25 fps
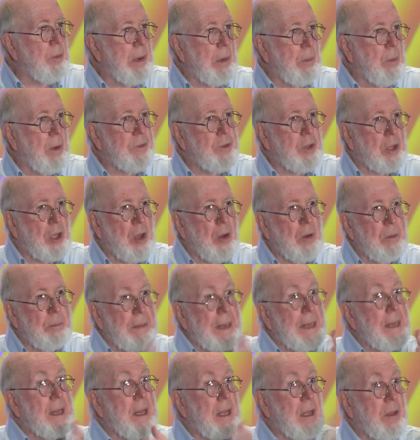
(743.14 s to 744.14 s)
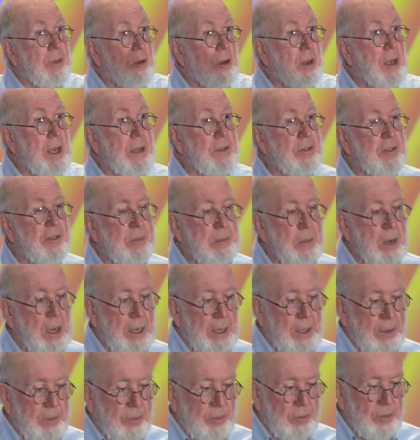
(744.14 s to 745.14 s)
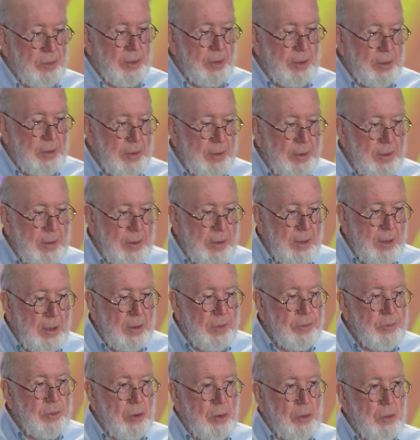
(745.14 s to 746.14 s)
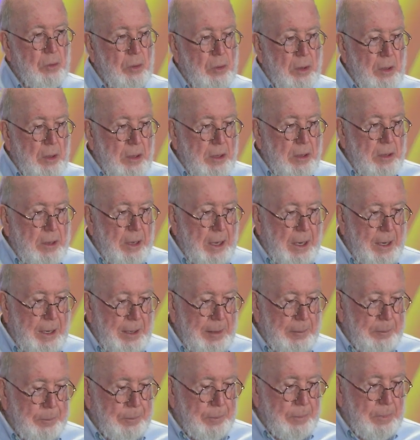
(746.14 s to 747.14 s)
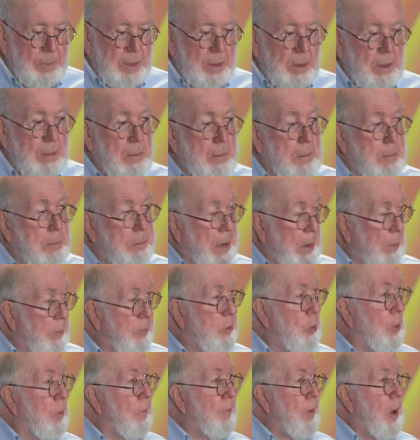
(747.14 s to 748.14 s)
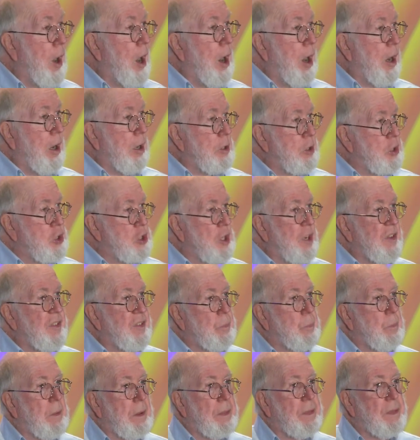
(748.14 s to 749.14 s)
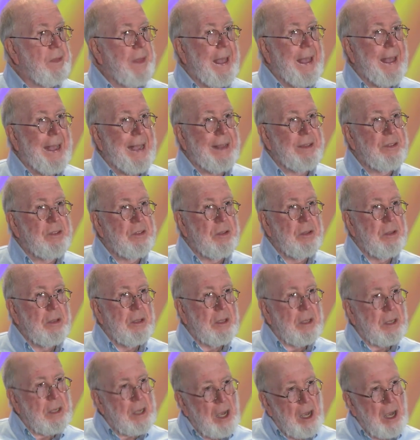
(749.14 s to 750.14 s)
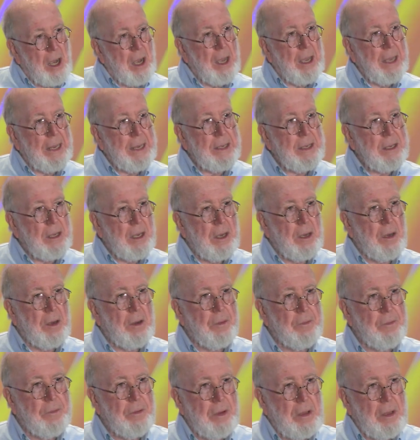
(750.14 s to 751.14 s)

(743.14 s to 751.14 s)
want to go in making other kinds of minds. So, um, but so far, just with that kind of